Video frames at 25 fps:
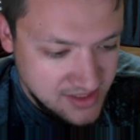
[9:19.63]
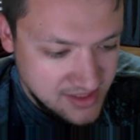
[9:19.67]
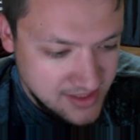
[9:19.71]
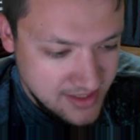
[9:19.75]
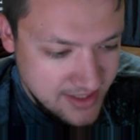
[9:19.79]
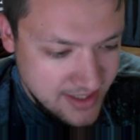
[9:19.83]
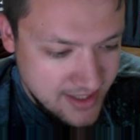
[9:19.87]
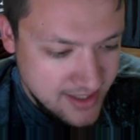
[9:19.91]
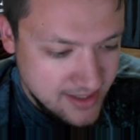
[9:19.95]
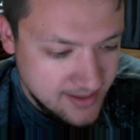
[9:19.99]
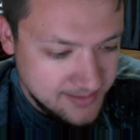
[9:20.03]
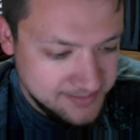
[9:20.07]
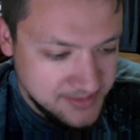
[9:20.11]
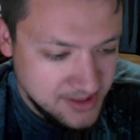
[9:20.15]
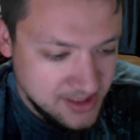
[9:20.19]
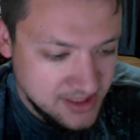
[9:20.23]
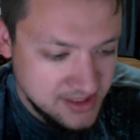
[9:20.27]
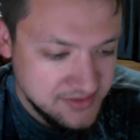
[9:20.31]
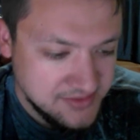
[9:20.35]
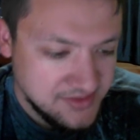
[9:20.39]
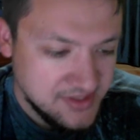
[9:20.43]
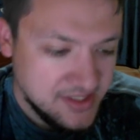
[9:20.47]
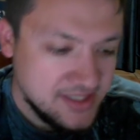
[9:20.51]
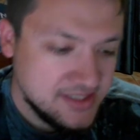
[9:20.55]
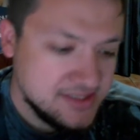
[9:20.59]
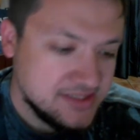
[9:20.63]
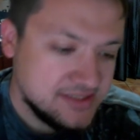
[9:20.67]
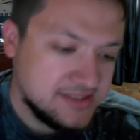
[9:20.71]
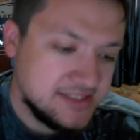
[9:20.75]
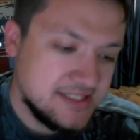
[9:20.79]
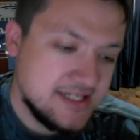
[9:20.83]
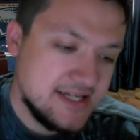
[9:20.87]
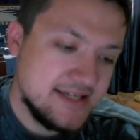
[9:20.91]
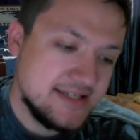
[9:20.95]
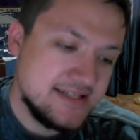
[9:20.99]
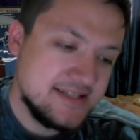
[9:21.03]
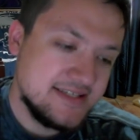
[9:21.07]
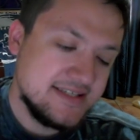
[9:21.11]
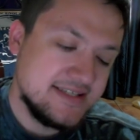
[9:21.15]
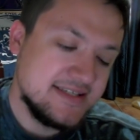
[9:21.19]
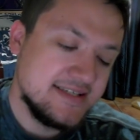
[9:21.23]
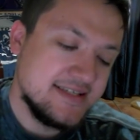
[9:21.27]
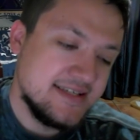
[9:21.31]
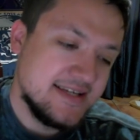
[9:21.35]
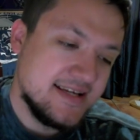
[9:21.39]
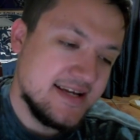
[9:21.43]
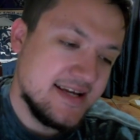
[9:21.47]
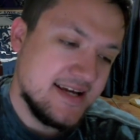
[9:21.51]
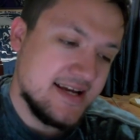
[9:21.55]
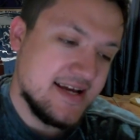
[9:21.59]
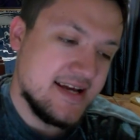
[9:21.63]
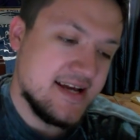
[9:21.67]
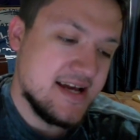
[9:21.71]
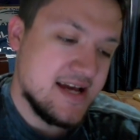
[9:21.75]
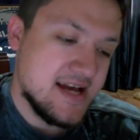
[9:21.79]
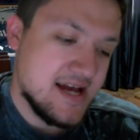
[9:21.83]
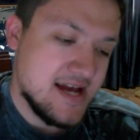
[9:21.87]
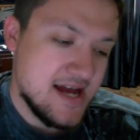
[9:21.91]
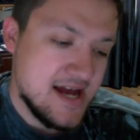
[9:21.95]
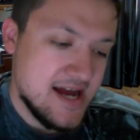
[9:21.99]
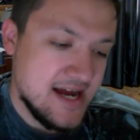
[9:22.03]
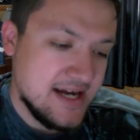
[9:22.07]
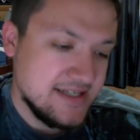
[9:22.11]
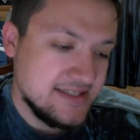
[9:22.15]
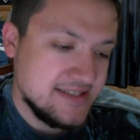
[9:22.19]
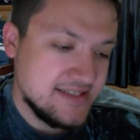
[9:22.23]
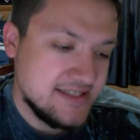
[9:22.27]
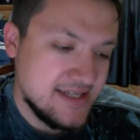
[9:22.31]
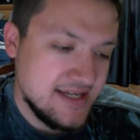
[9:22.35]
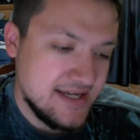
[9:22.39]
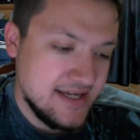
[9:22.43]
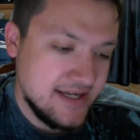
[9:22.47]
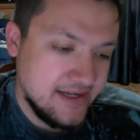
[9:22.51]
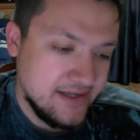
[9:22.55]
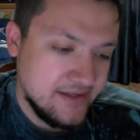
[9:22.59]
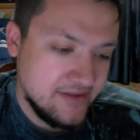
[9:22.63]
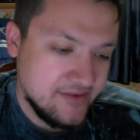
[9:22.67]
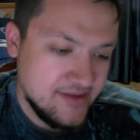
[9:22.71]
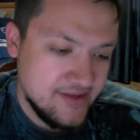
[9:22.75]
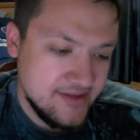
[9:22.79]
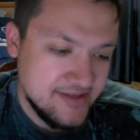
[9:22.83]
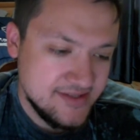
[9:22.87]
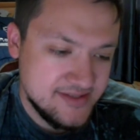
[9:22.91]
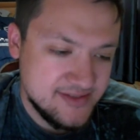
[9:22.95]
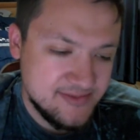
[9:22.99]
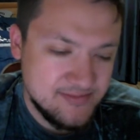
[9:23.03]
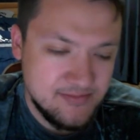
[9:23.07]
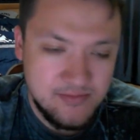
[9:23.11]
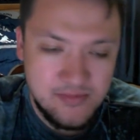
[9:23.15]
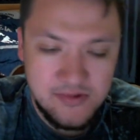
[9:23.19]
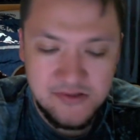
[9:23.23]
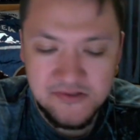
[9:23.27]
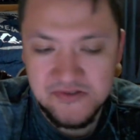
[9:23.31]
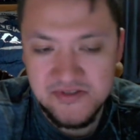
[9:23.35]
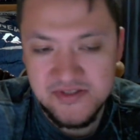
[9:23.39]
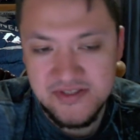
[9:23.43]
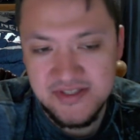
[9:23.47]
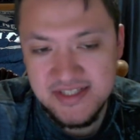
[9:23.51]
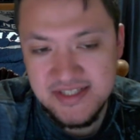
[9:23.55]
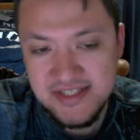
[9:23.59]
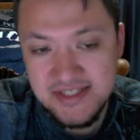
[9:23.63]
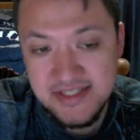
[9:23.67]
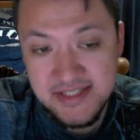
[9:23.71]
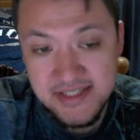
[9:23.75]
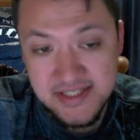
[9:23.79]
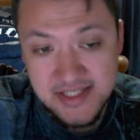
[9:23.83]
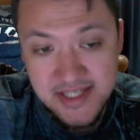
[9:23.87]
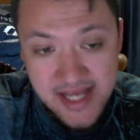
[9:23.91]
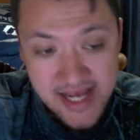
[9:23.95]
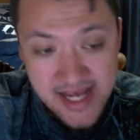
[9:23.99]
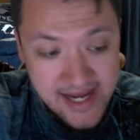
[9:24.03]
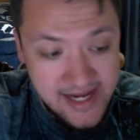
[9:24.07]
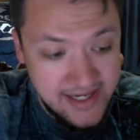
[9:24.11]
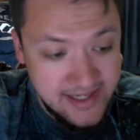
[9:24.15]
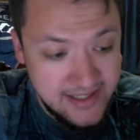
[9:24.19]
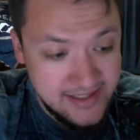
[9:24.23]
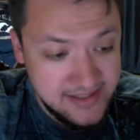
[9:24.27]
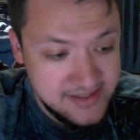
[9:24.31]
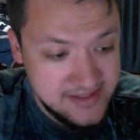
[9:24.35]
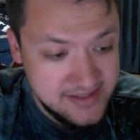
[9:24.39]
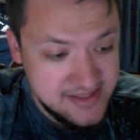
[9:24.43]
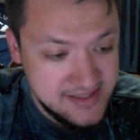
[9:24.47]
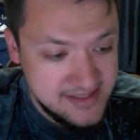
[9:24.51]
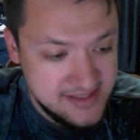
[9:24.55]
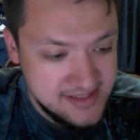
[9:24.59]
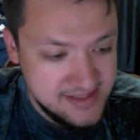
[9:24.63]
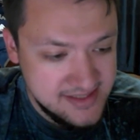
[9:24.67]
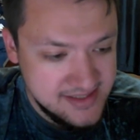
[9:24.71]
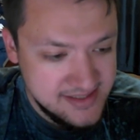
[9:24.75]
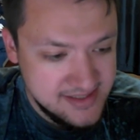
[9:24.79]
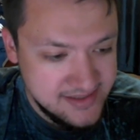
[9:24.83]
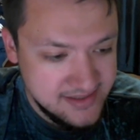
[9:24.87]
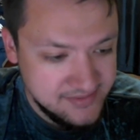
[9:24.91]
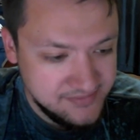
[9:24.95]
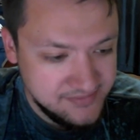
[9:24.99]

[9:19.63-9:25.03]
yeah, but nonetheless, I'd say this mostly stands